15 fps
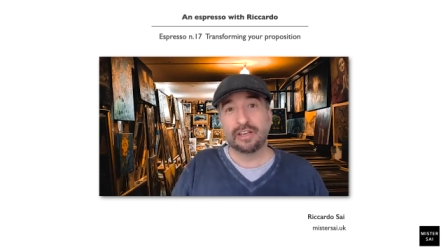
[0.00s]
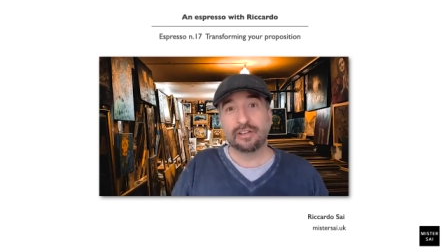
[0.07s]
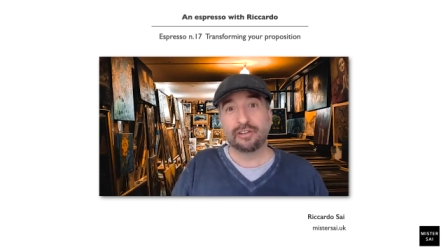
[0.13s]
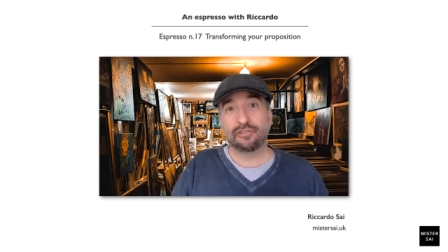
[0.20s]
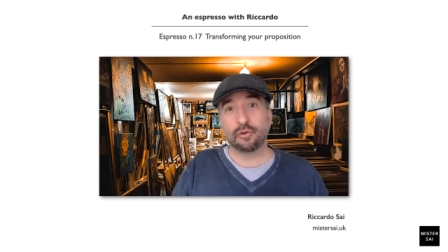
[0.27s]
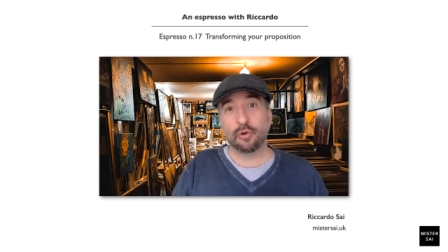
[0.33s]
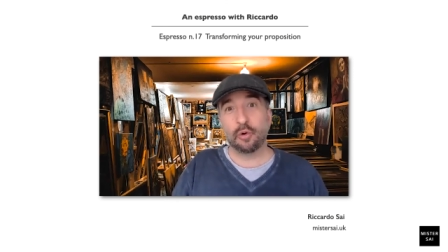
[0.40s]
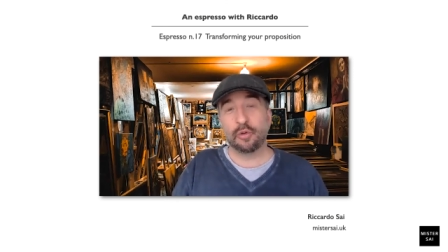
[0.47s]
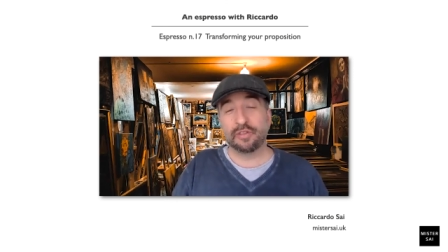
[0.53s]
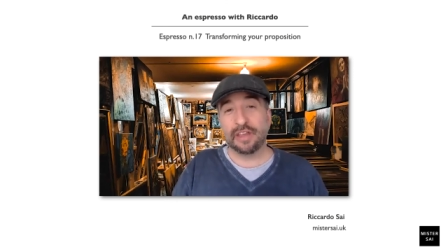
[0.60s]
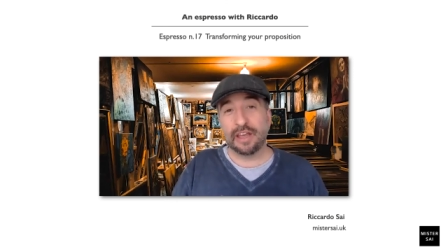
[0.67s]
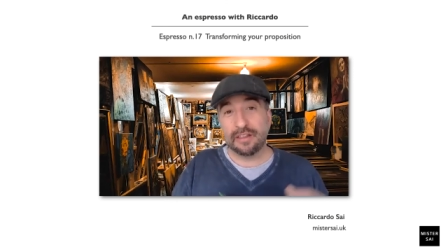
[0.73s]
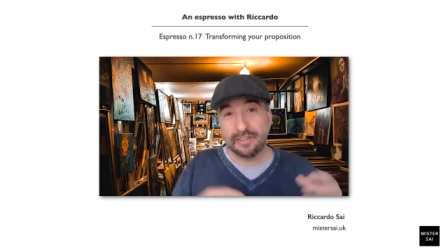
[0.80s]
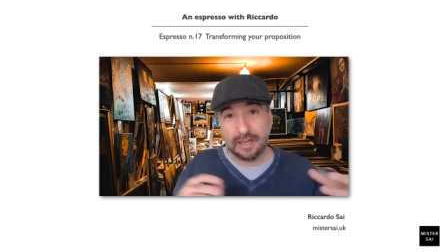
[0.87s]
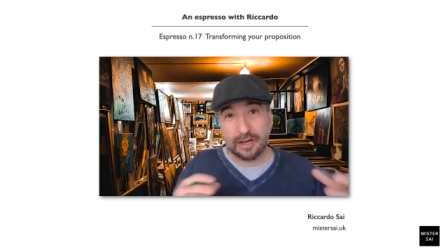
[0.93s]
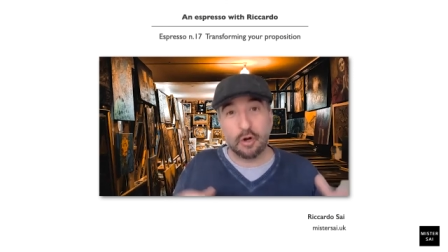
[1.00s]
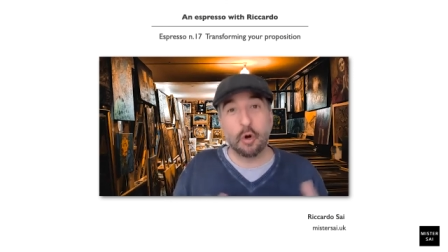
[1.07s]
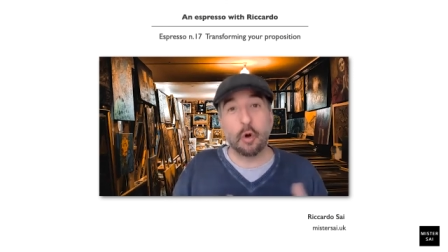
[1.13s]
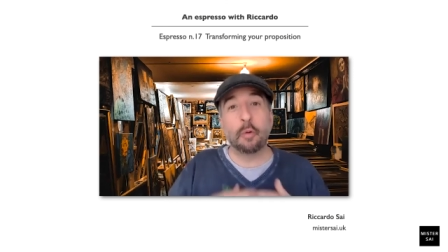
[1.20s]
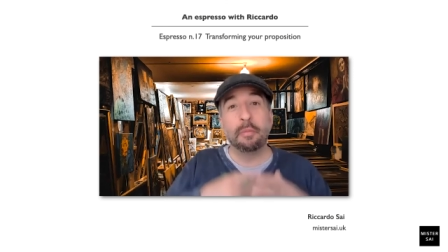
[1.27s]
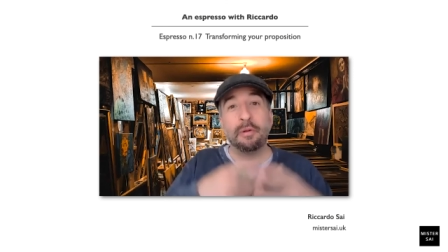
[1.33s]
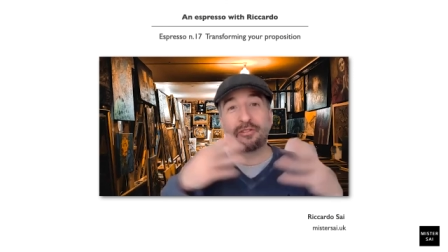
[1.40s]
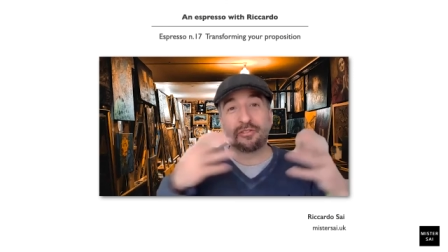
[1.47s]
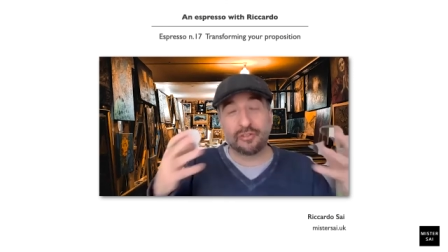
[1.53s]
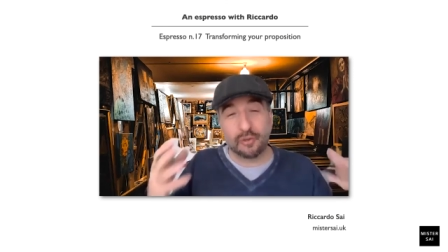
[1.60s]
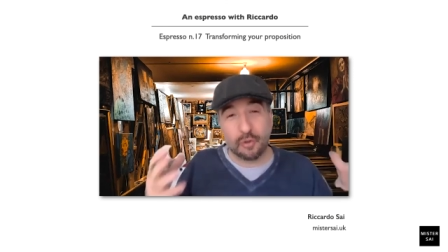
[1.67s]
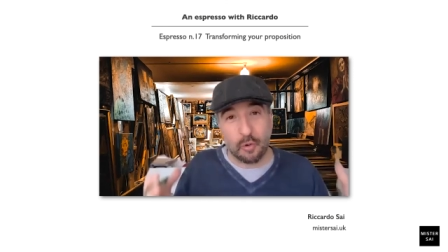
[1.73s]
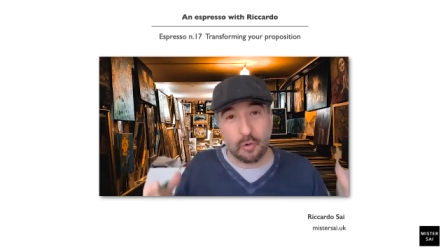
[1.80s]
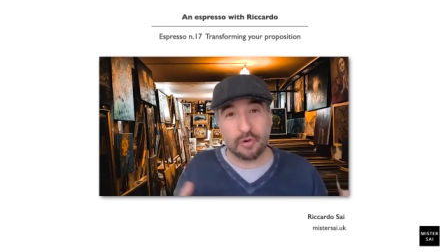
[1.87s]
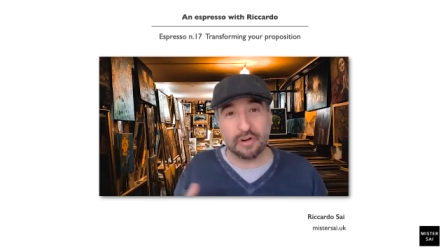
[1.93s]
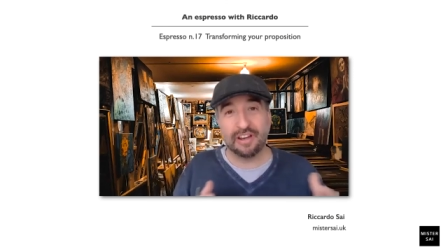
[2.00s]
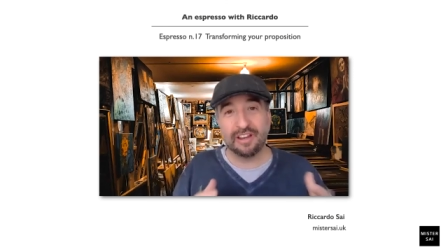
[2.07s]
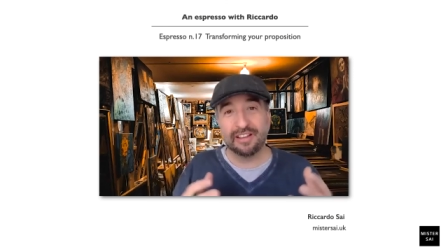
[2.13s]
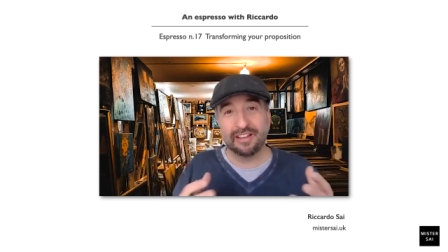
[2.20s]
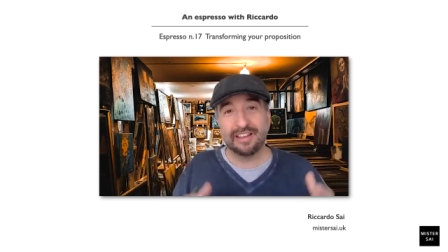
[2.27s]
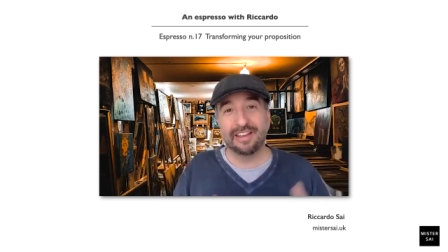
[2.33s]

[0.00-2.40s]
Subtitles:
So the global story